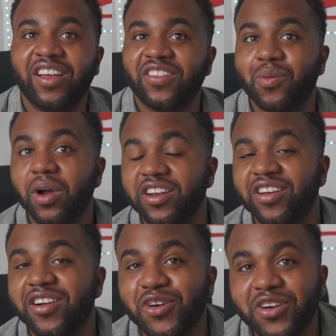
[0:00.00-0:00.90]
Nobody
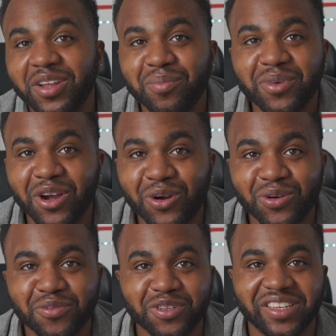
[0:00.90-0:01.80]
now run them
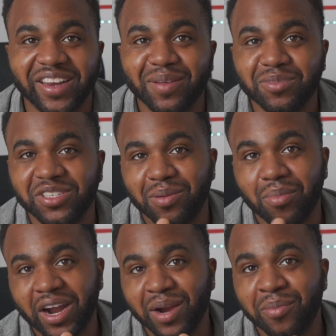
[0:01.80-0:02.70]
down for take them to the
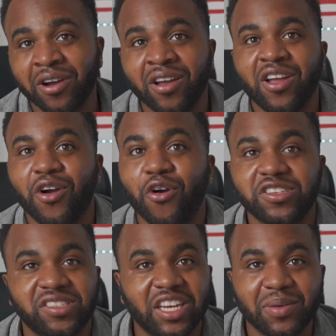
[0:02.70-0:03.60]
barber or
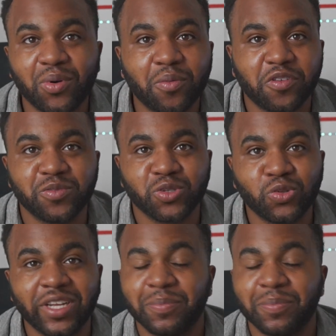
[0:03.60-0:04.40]
send them home from school.